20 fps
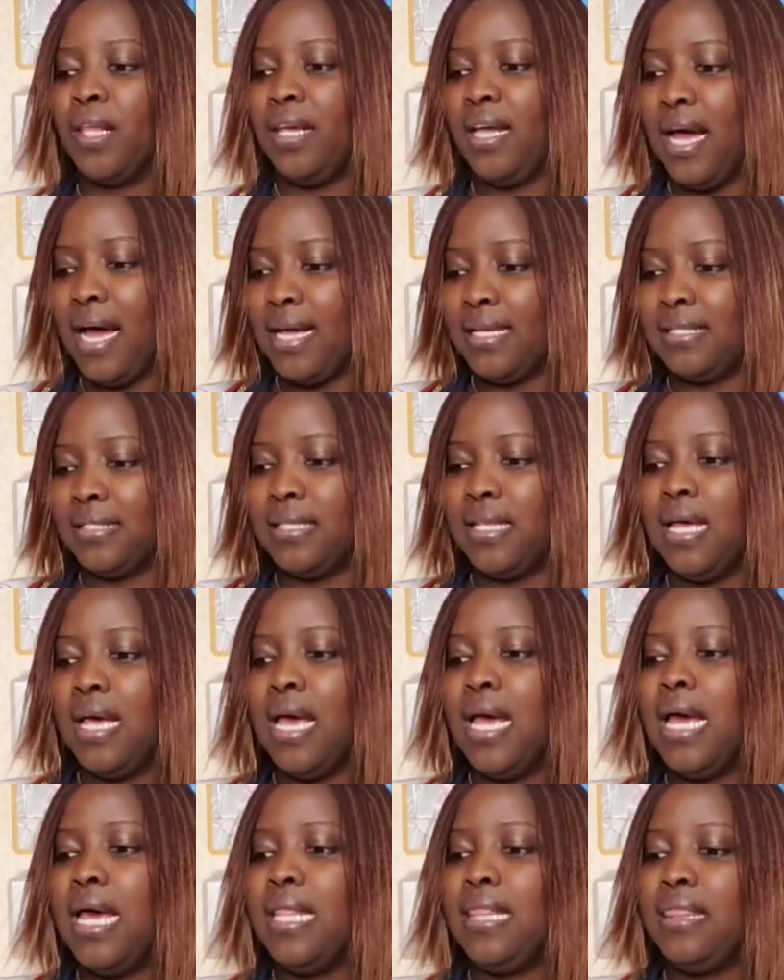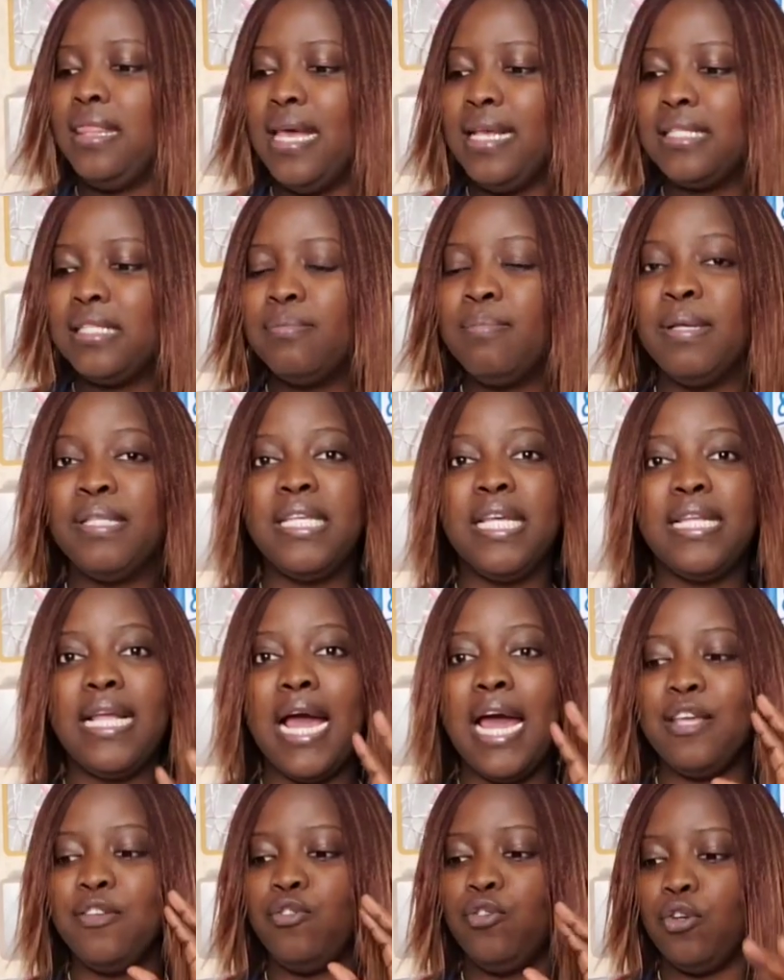Guys, this message
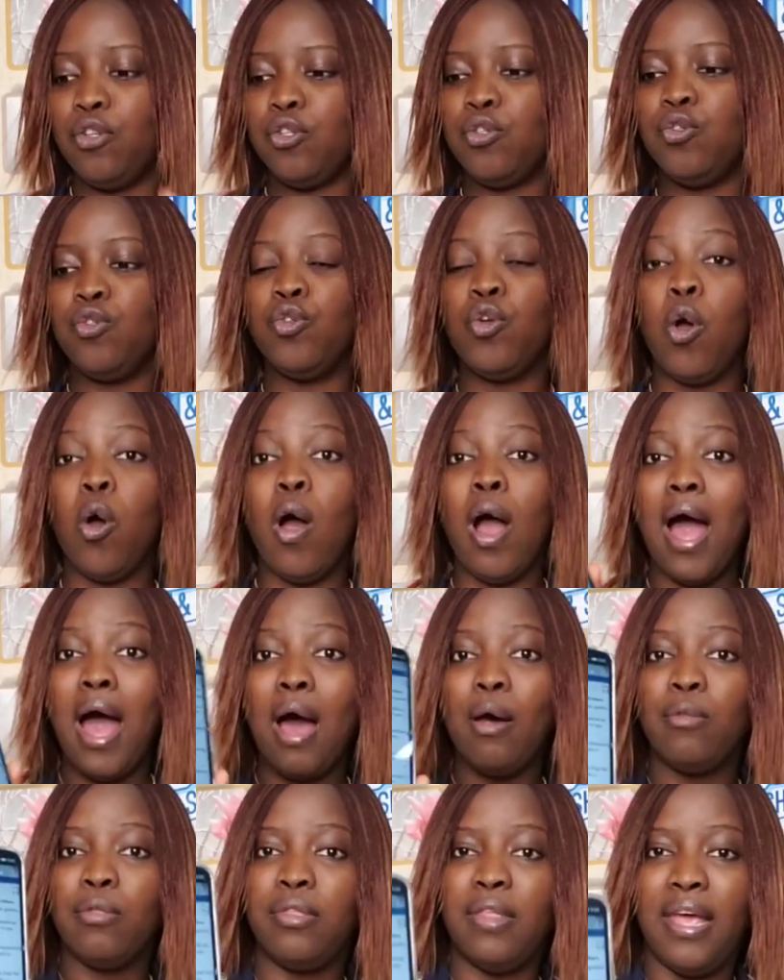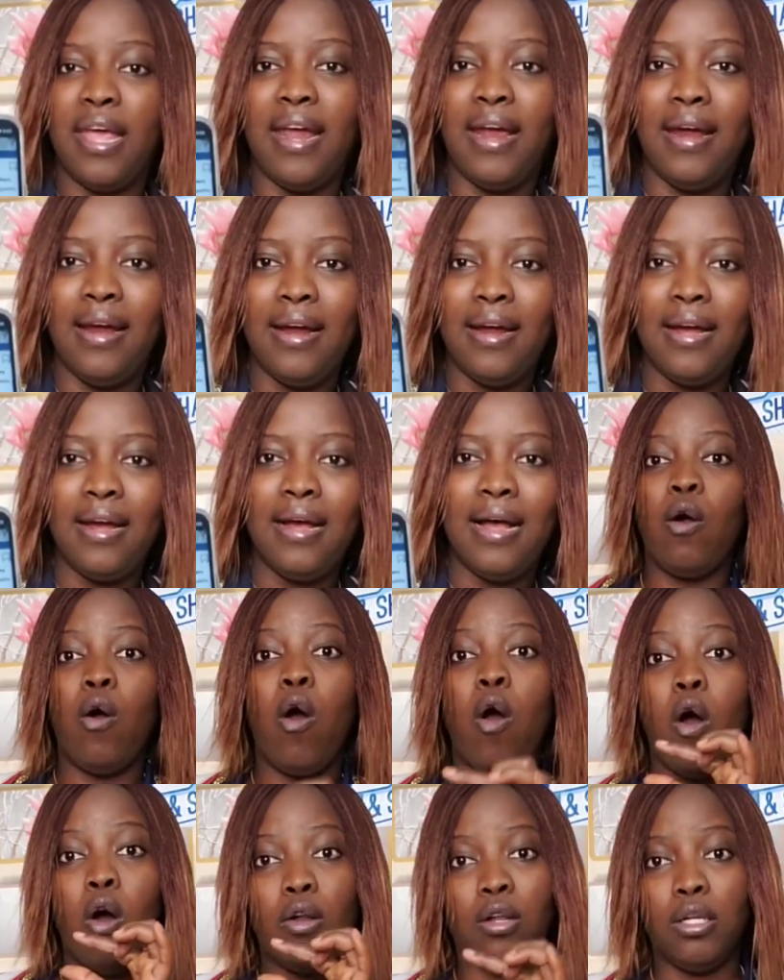I just saw out there
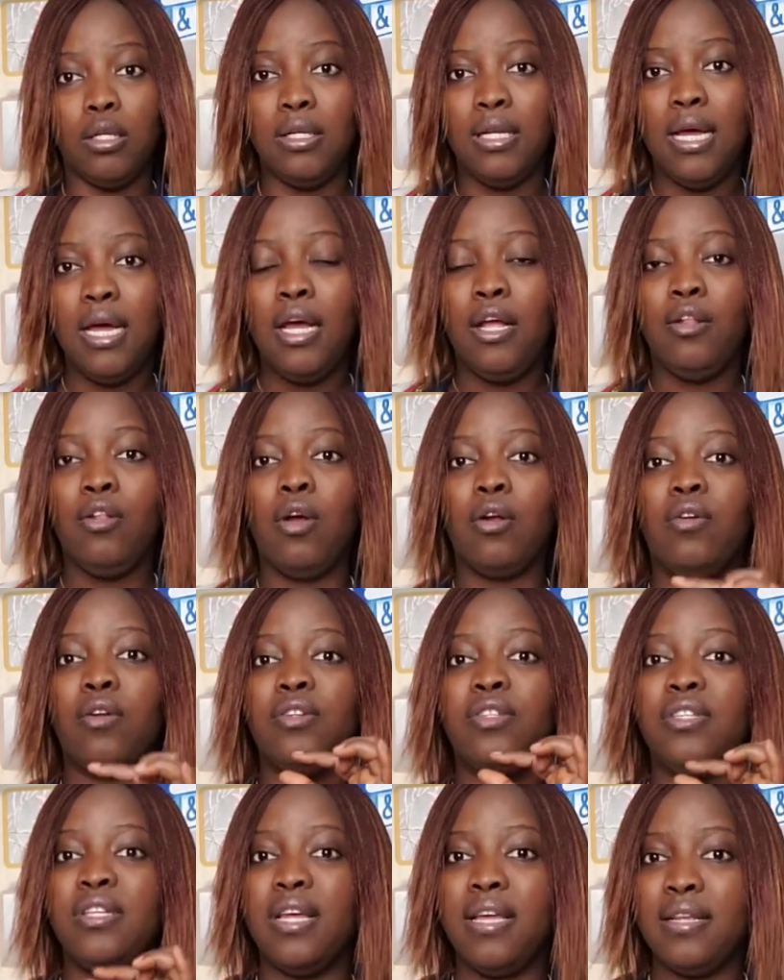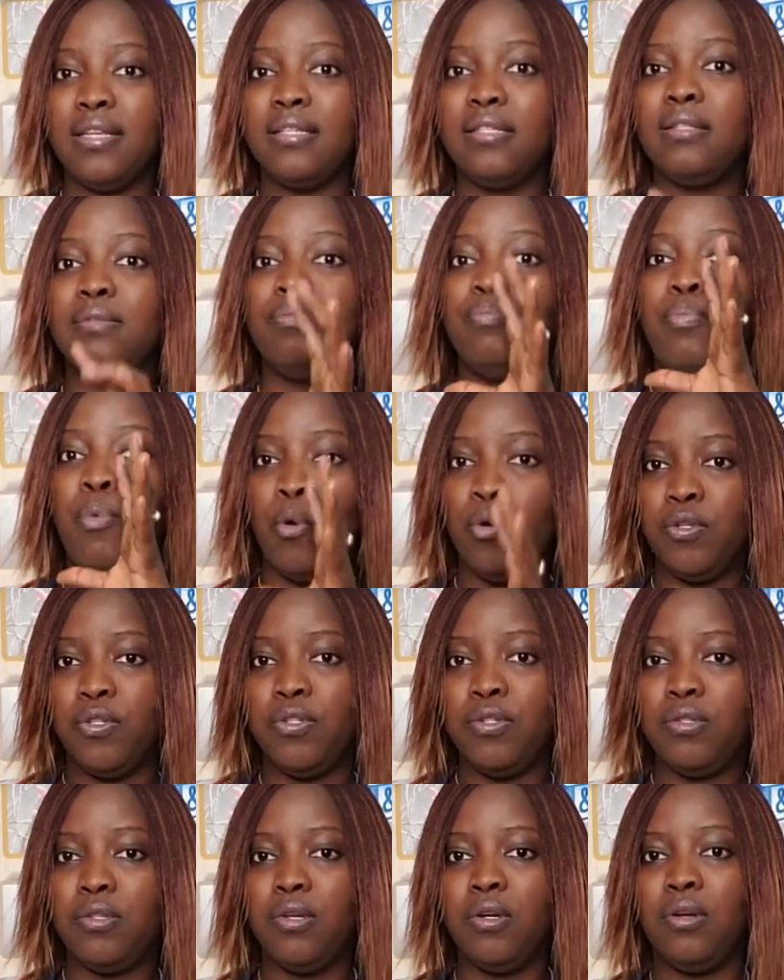on Dr. Sherry's
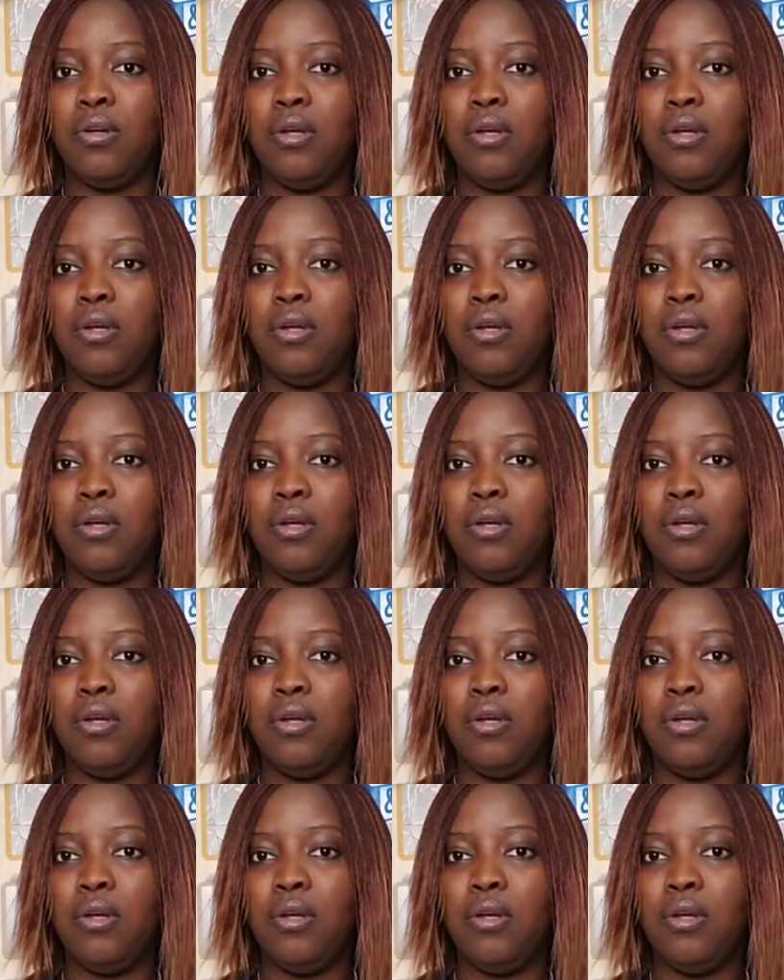post,